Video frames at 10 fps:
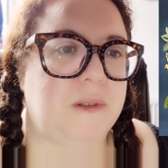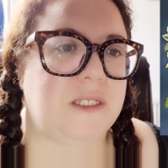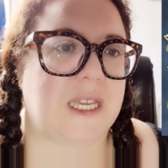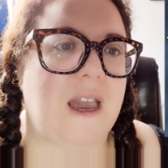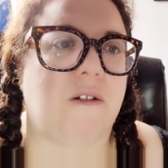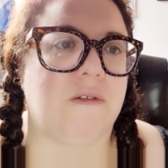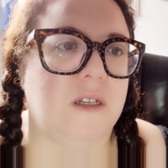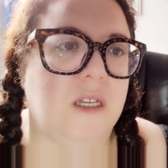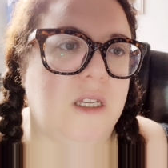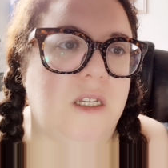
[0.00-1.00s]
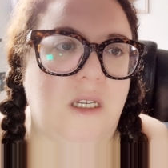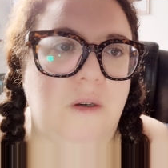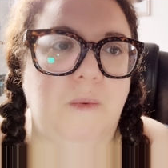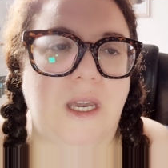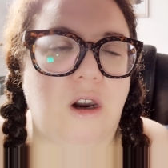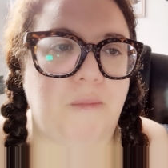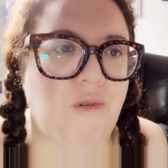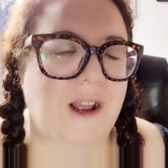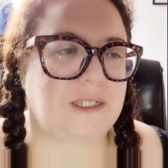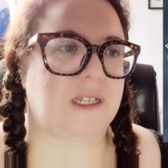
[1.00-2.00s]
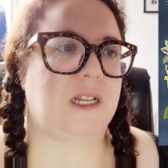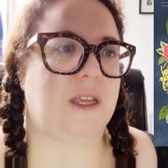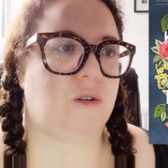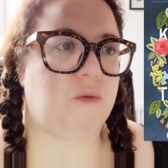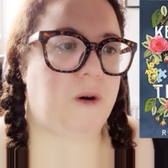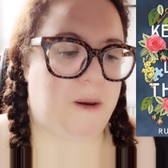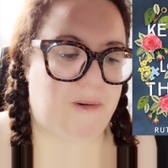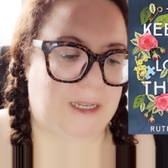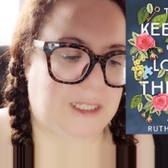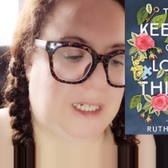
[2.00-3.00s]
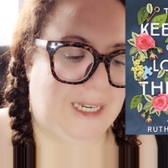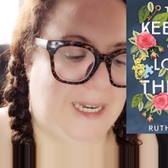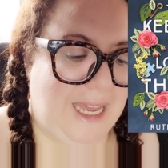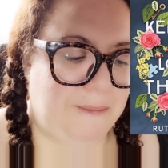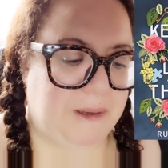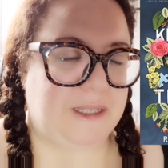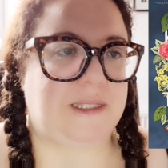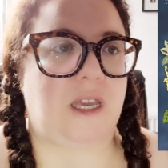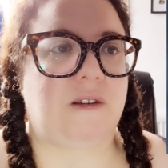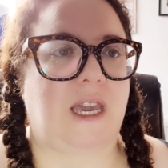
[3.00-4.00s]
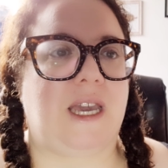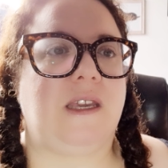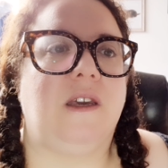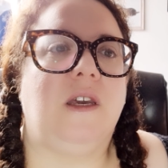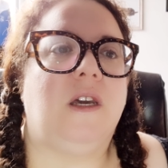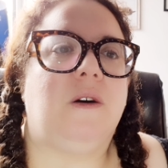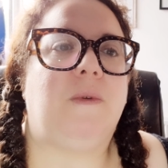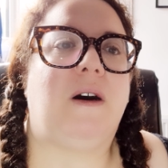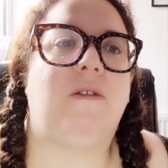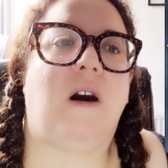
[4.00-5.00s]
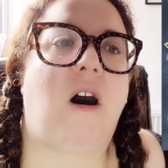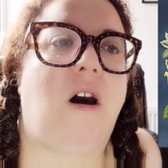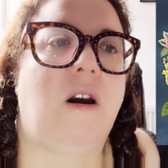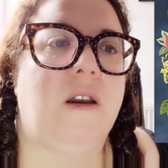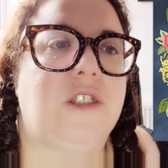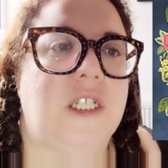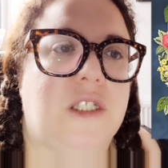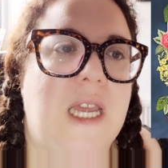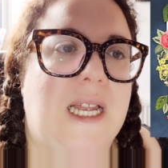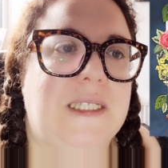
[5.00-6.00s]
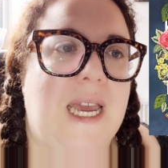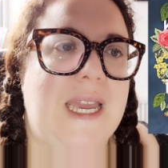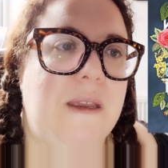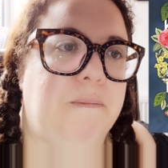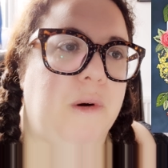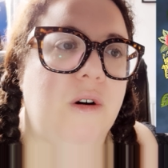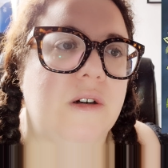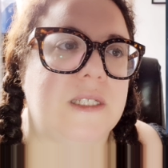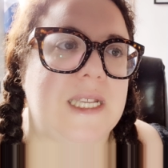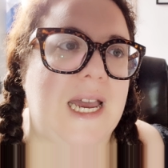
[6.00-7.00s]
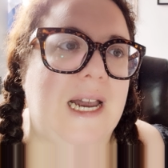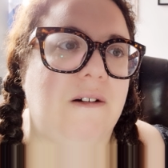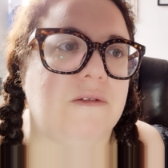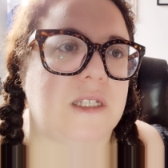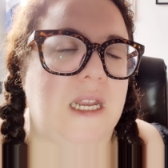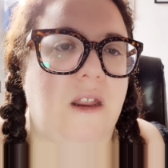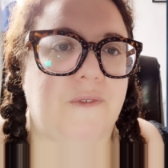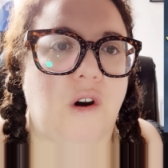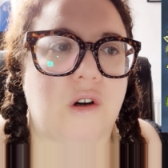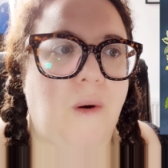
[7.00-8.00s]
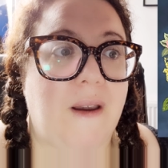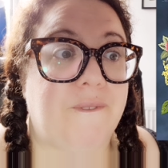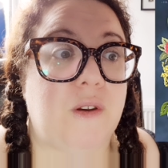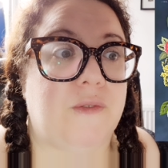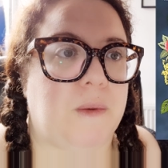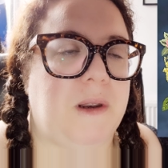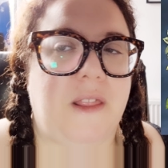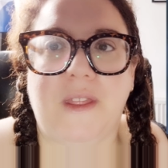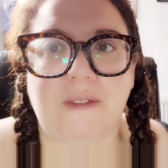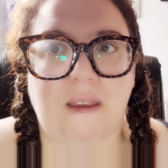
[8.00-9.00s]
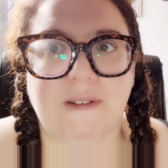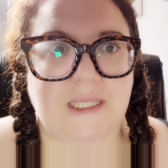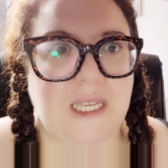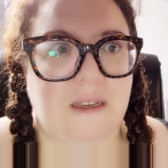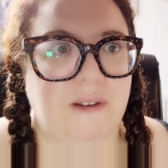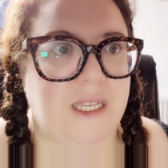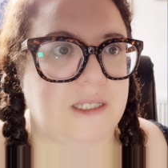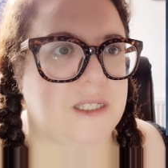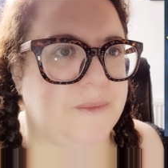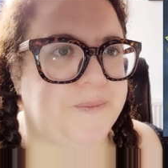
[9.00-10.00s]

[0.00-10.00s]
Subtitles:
Bloody hell. We're practically neighbours. Okay. Well, she's had 8 books out, and I've got quite a few of them, and I think they're a series.